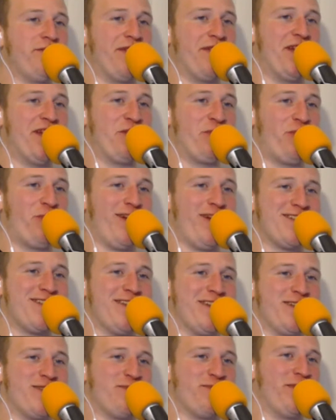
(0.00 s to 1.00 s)
in the
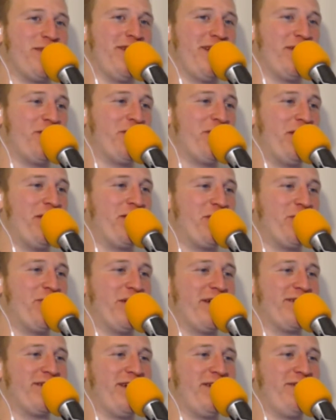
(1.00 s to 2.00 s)
process, but I don't know how
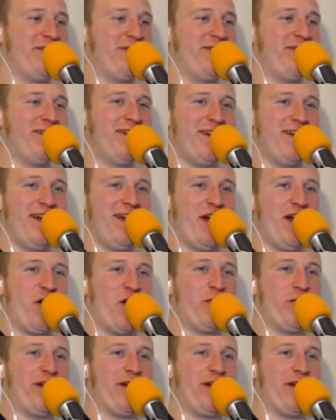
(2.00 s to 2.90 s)
quick that'll how quick